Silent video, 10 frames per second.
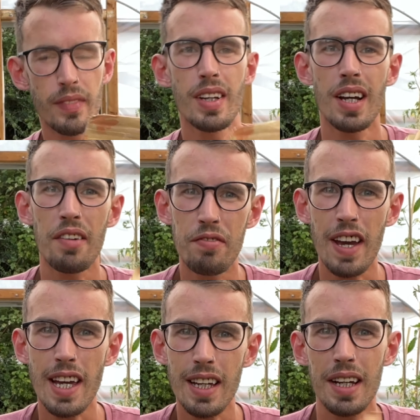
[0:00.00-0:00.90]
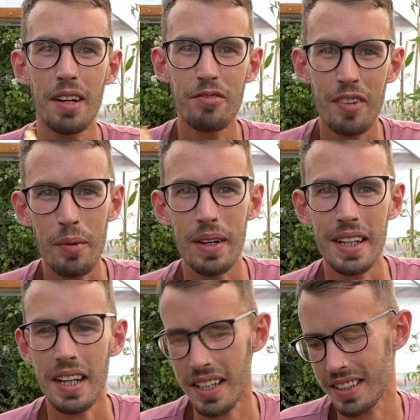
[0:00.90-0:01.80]
I think we can
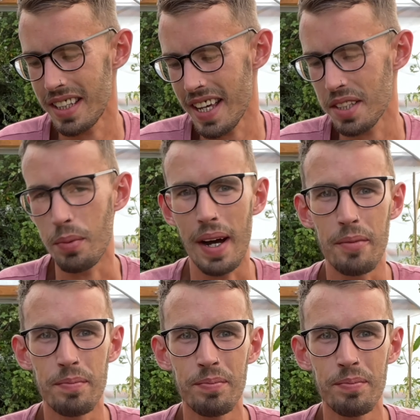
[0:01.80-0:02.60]
add it to this. Well,